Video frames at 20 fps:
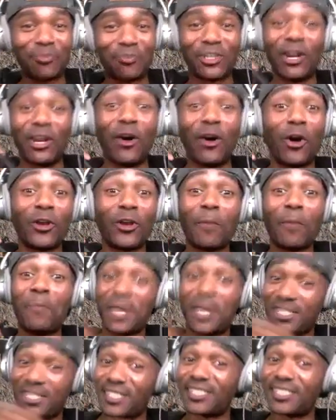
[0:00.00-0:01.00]
You know, on a
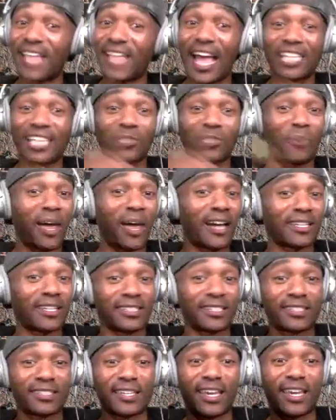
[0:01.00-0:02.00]
business
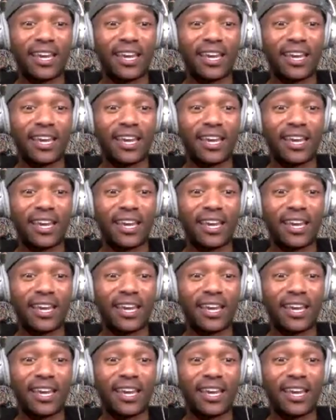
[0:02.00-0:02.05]
aspect,